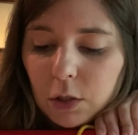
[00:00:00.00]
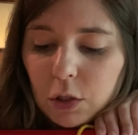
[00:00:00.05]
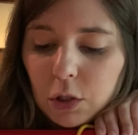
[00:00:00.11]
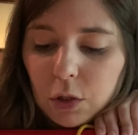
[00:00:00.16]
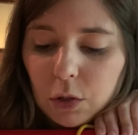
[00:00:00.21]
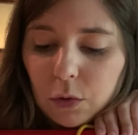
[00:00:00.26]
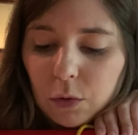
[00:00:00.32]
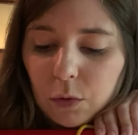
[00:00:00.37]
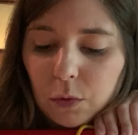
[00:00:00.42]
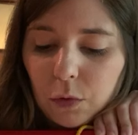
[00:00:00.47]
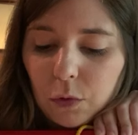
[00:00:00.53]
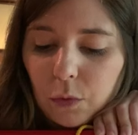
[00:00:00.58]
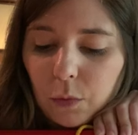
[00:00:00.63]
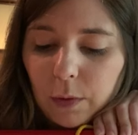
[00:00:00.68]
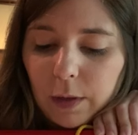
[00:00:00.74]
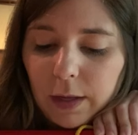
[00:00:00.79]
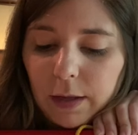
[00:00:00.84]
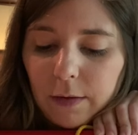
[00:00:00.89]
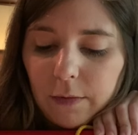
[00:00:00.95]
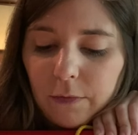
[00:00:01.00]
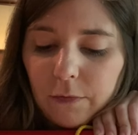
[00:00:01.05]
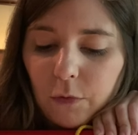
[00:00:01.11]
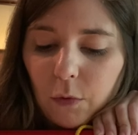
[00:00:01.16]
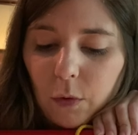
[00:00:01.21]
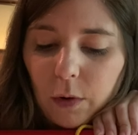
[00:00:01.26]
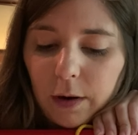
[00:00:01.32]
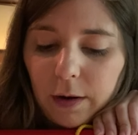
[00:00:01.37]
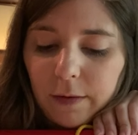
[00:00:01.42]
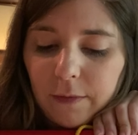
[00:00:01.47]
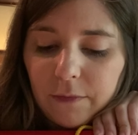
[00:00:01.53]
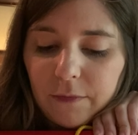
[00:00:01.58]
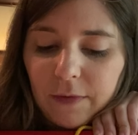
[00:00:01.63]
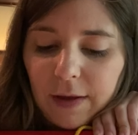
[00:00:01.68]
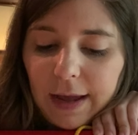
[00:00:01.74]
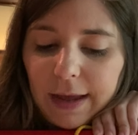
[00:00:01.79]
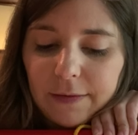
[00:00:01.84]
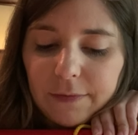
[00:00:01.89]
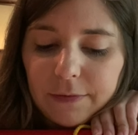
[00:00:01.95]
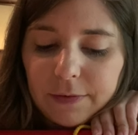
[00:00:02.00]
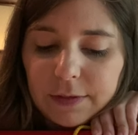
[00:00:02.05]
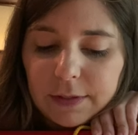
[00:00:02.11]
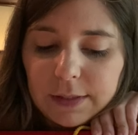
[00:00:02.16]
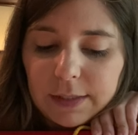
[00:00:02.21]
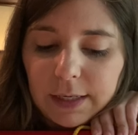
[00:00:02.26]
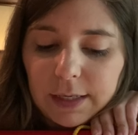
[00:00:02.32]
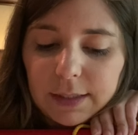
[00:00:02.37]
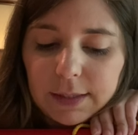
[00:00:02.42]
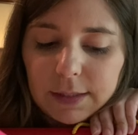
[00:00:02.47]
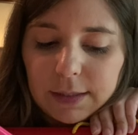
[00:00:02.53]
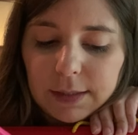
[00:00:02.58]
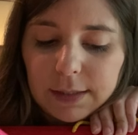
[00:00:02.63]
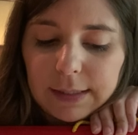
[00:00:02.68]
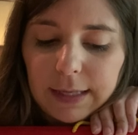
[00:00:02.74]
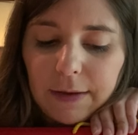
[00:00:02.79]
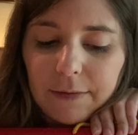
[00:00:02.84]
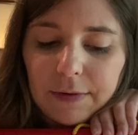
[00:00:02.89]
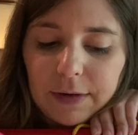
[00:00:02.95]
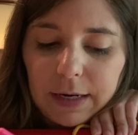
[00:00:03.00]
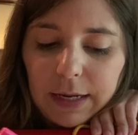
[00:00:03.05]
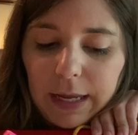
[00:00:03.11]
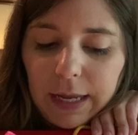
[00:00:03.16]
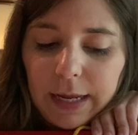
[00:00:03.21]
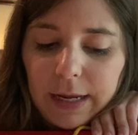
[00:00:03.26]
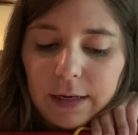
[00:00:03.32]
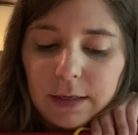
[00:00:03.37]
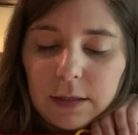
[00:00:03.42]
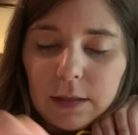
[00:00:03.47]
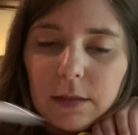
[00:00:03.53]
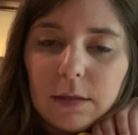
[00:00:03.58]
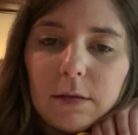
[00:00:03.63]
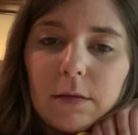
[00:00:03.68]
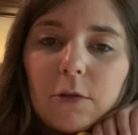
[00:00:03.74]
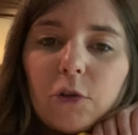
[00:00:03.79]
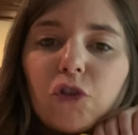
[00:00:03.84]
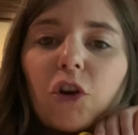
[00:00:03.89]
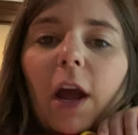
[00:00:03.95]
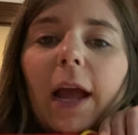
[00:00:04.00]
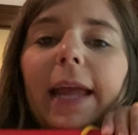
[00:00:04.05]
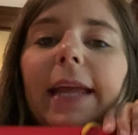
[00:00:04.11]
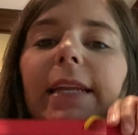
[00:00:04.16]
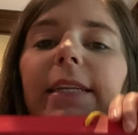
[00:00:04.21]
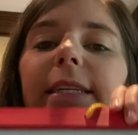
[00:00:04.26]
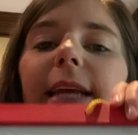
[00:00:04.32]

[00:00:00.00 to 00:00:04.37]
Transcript: 2, 3, 4, 5, 6, 7, 8. Draw 8